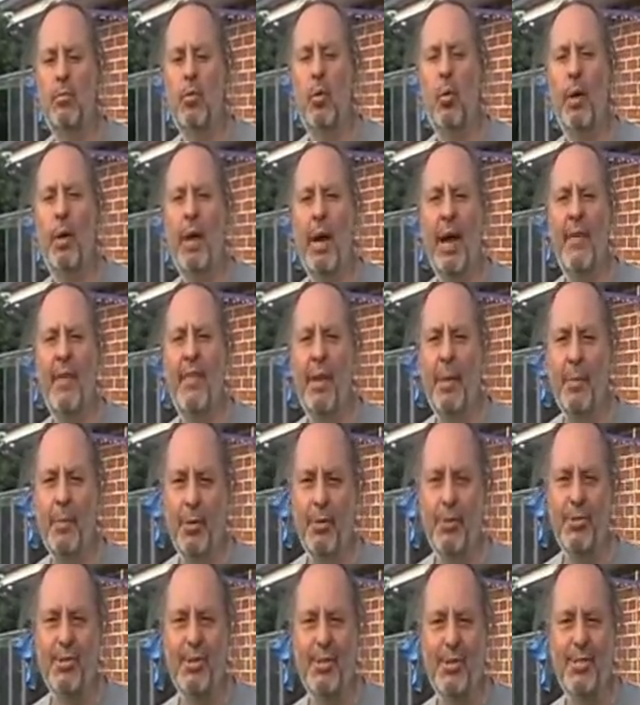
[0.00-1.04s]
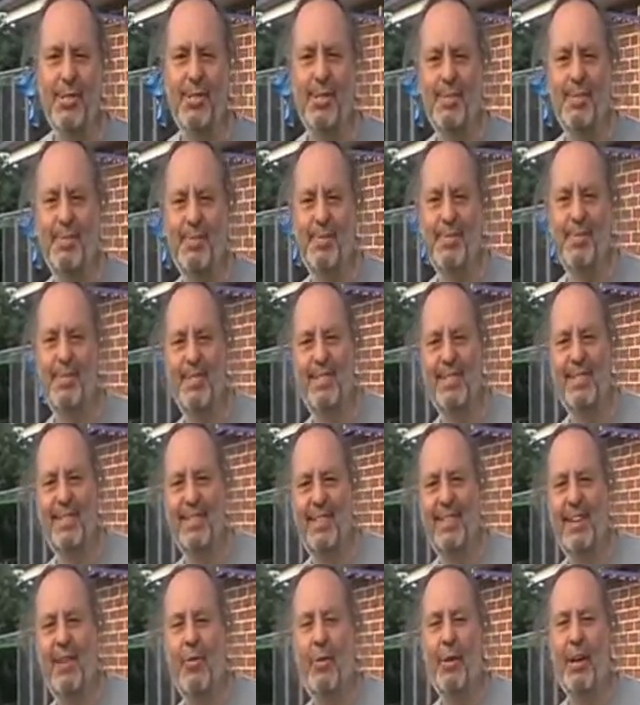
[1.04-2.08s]
Well, we are that immune system
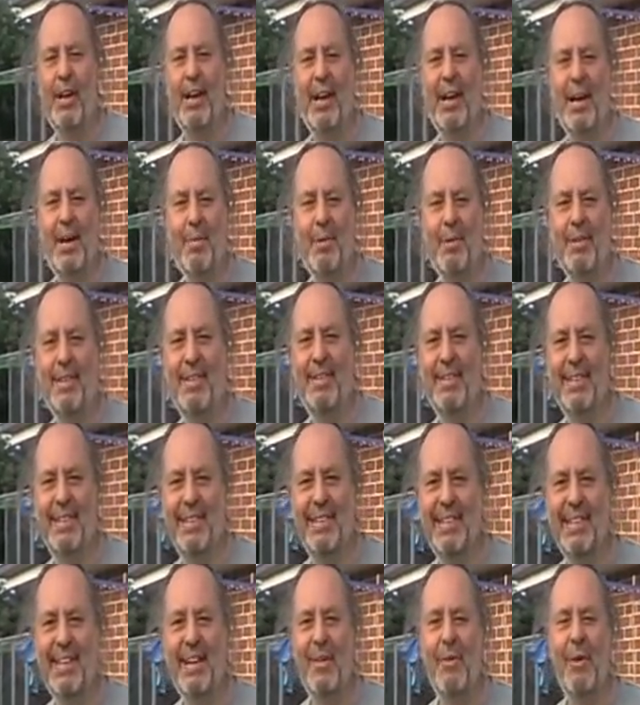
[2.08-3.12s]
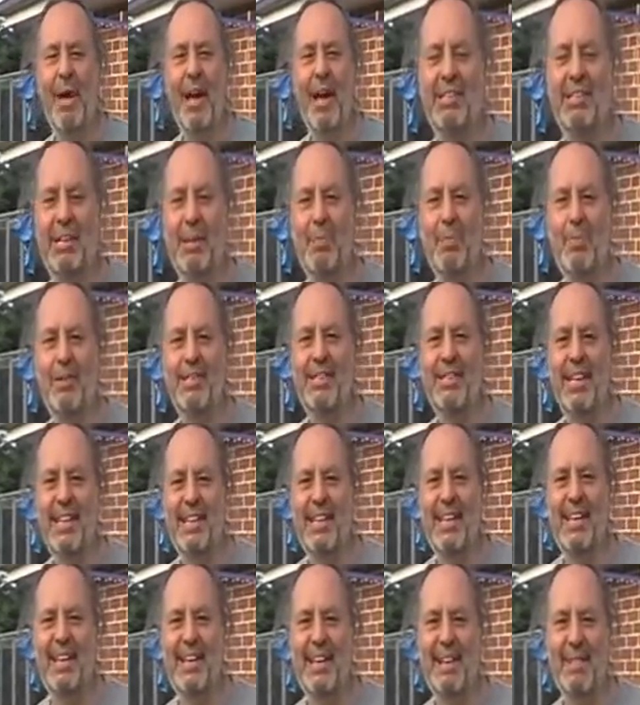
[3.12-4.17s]
if we don't harm it. We can protect
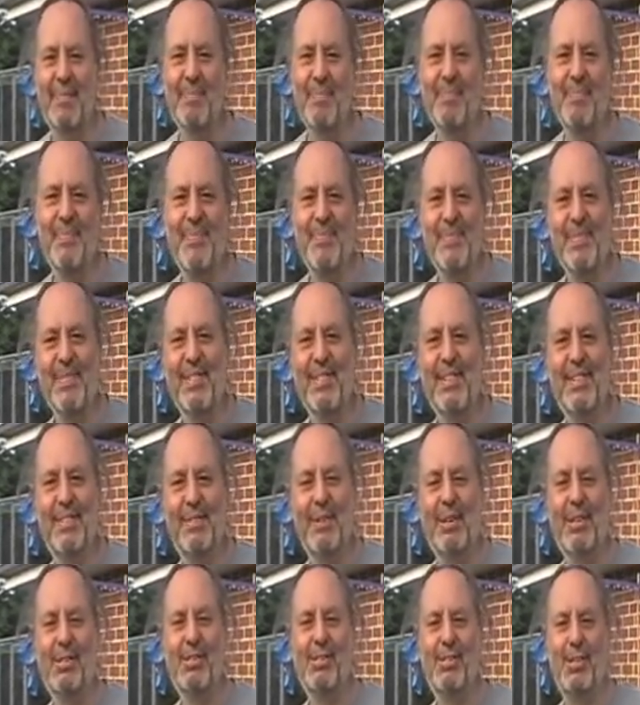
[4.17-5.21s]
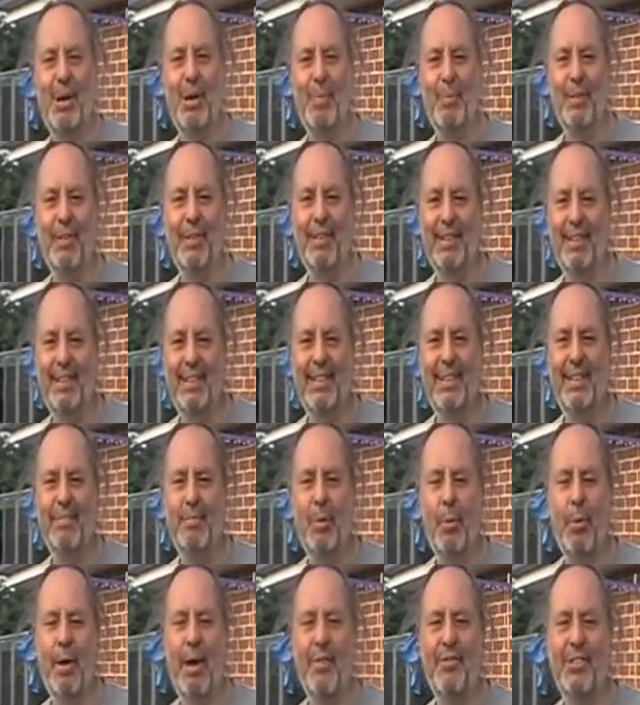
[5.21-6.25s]
the harm. We can stop it. But
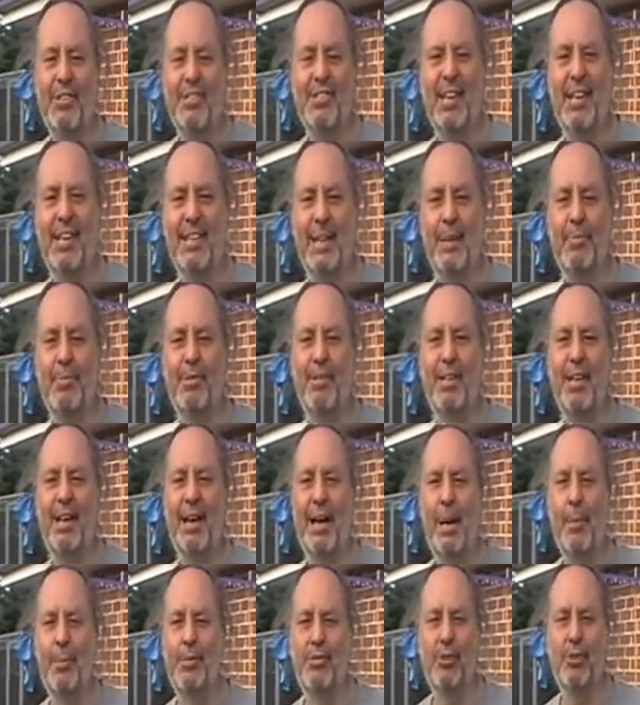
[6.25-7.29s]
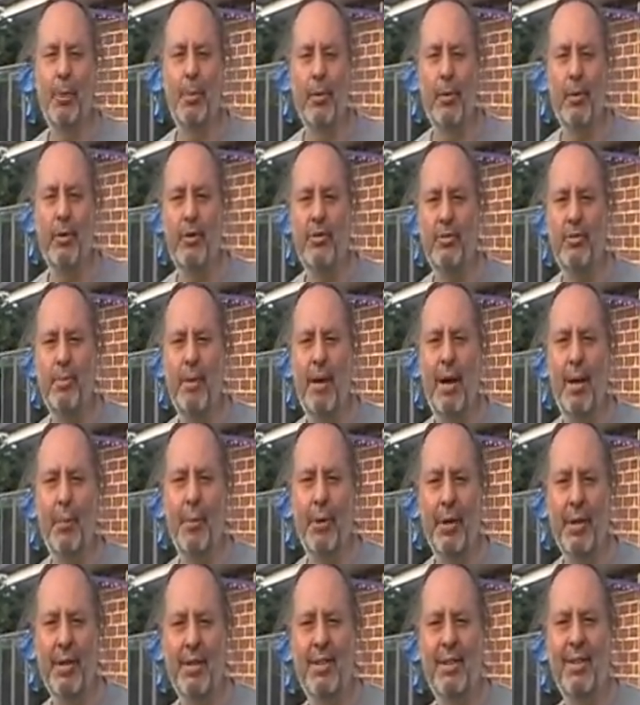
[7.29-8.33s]
we have to stand up to the harm and stop everyone else from
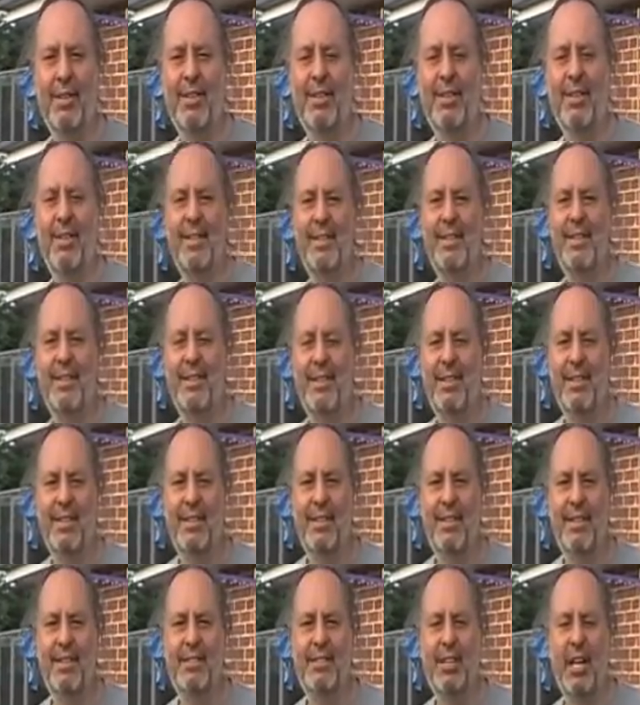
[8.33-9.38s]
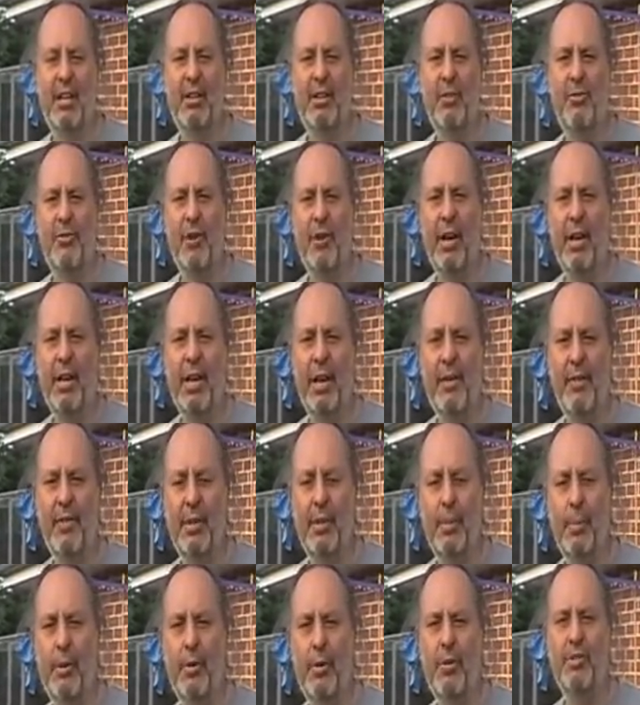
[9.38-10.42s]
harming it. And start confronting everything,
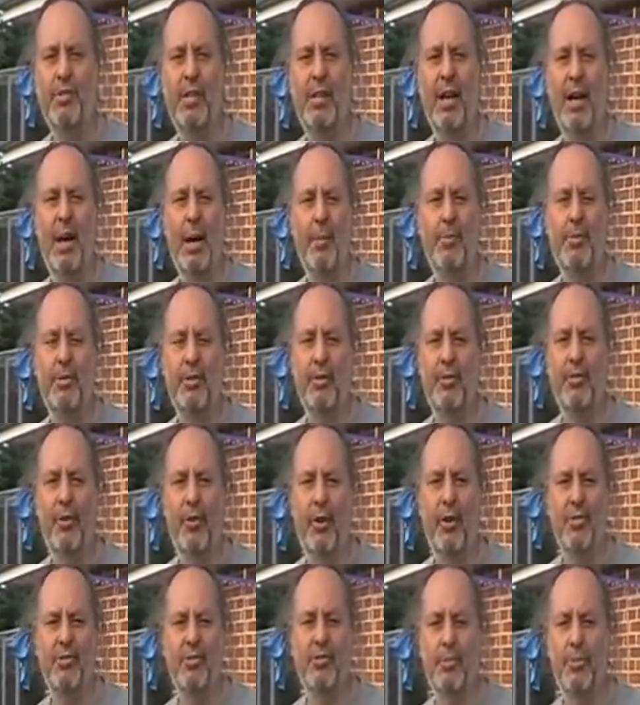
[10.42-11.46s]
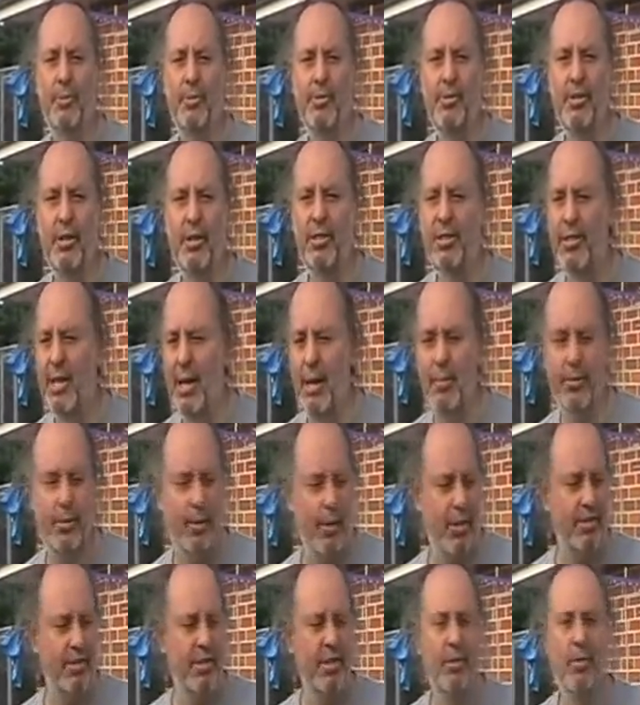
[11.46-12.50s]
because the harm to the forests in Brazil is harm to
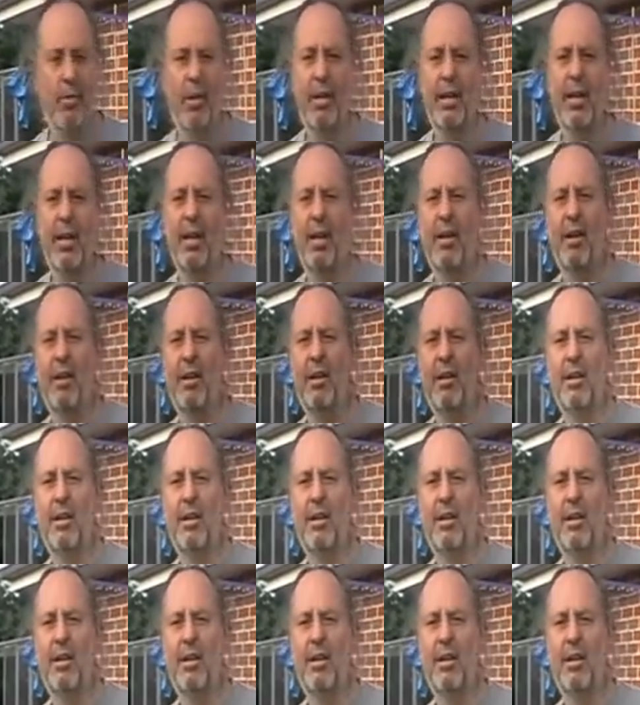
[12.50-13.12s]
us here right now.